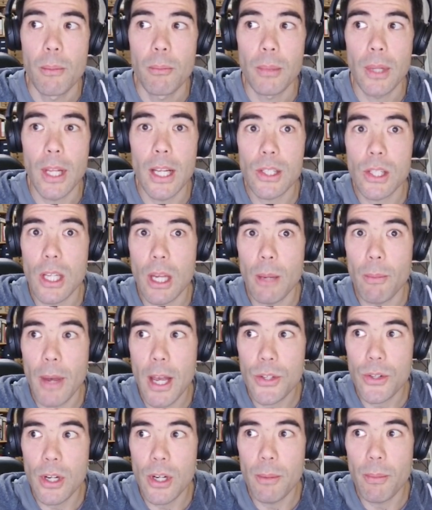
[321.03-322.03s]
plus the
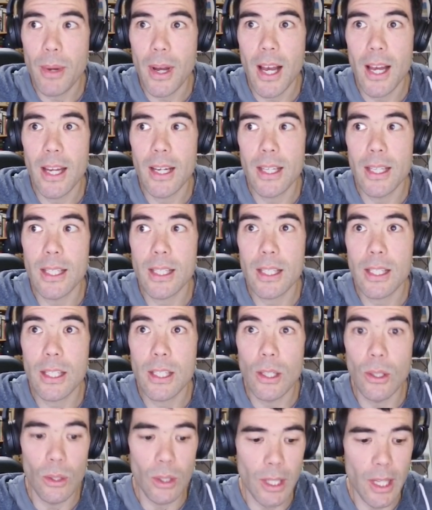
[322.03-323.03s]
imaginary part is
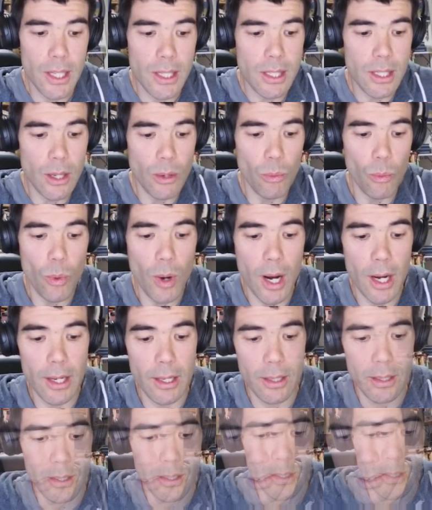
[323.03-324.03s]
still less than
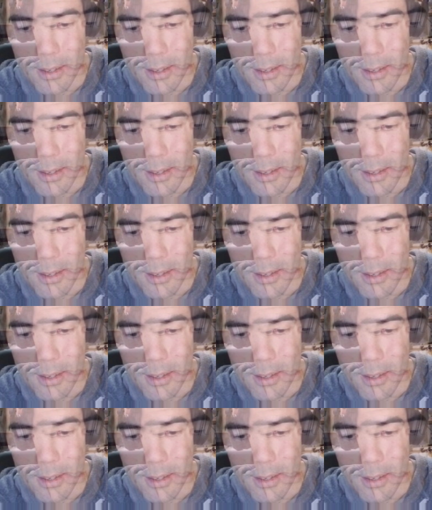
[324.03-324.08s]
1.